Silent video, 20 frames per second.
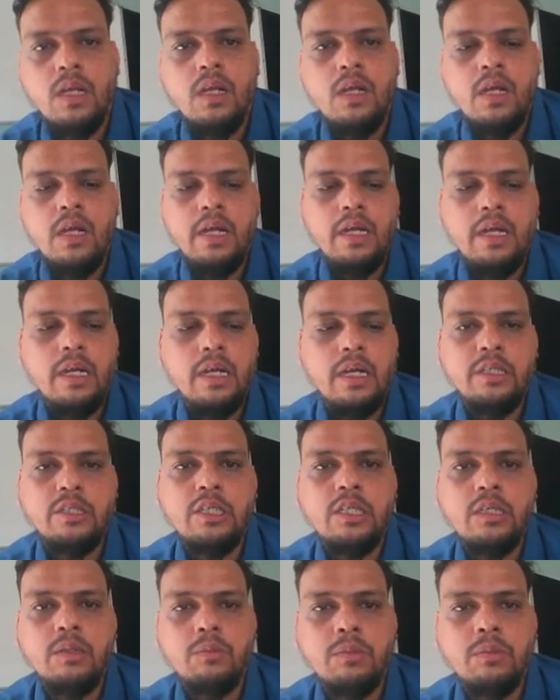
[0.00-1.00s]
Entry
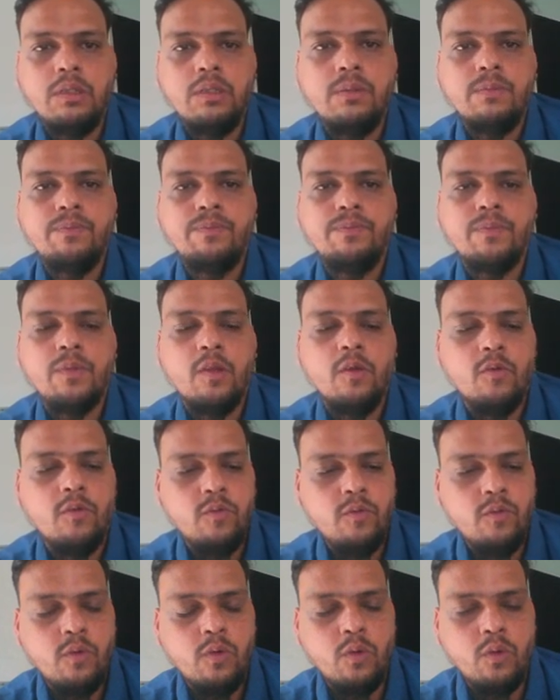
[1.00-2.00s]
number
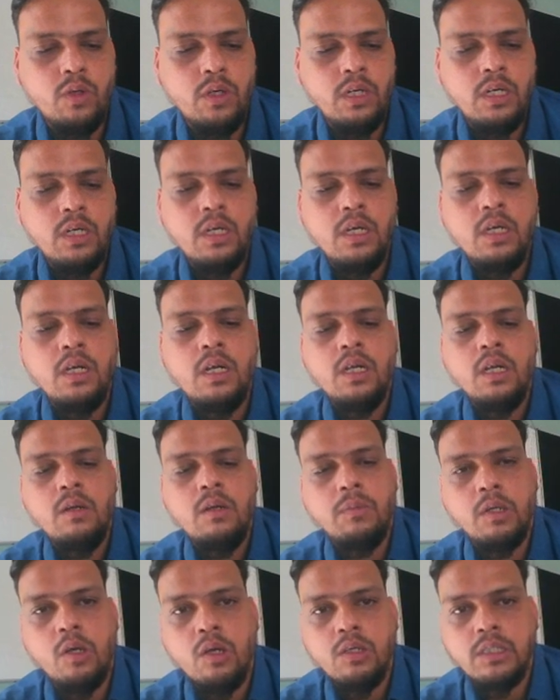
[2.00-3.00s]
4,
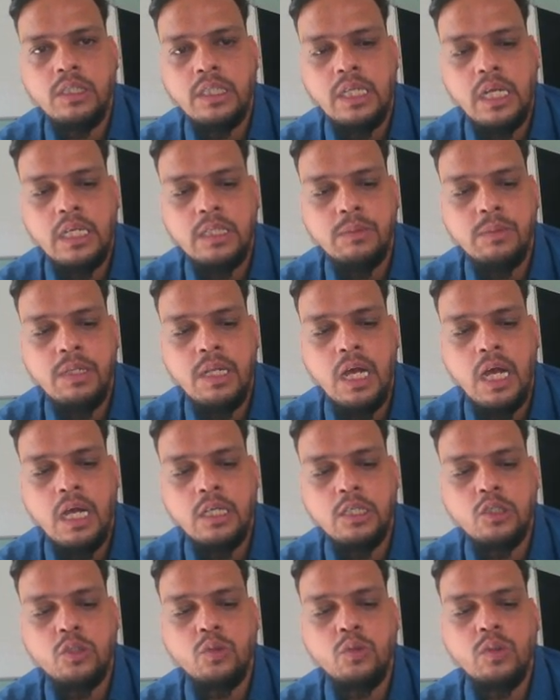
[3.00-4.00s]
because it has been asked
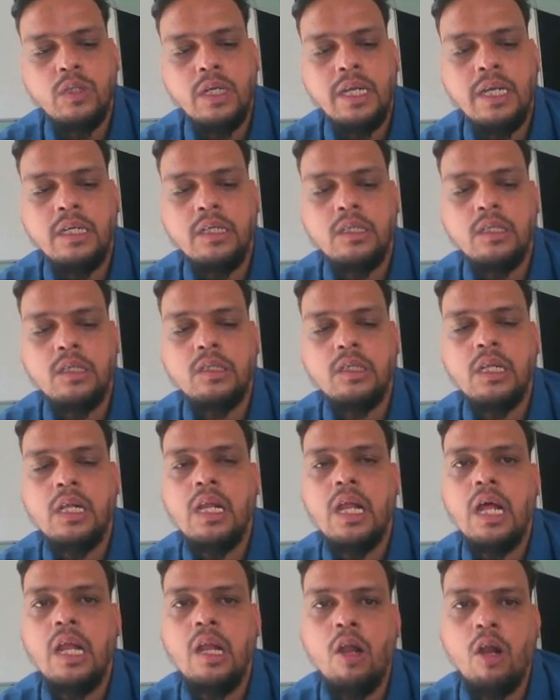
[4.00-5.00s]
to enter till
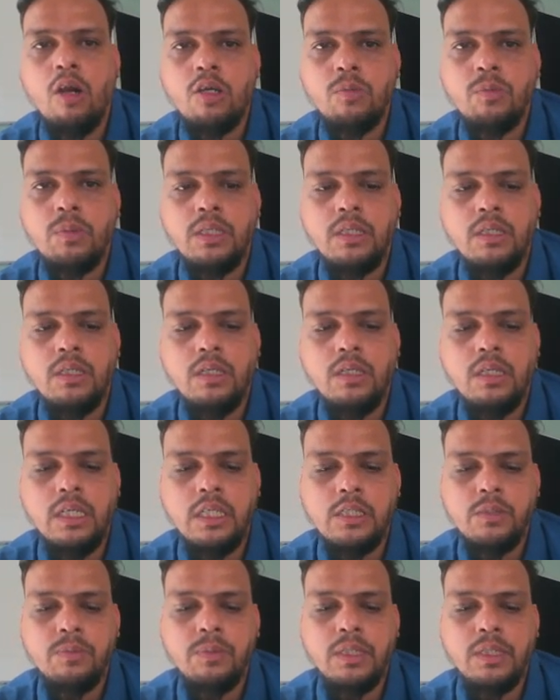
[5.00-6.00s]
allotment. Let's
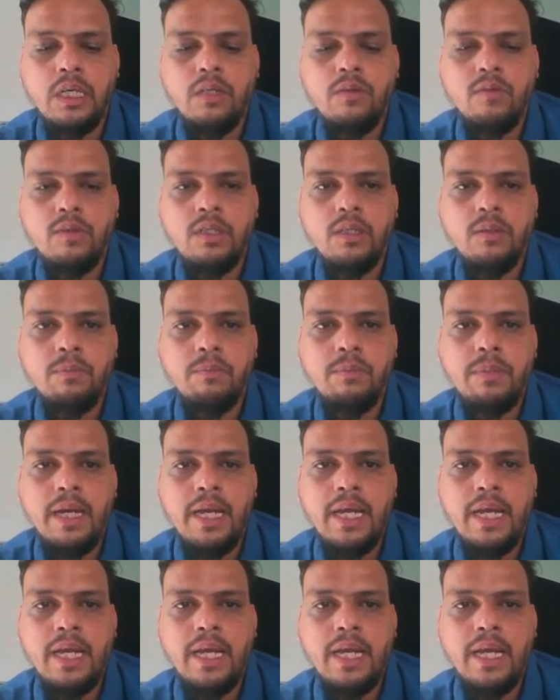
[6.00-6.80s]
begin with the bank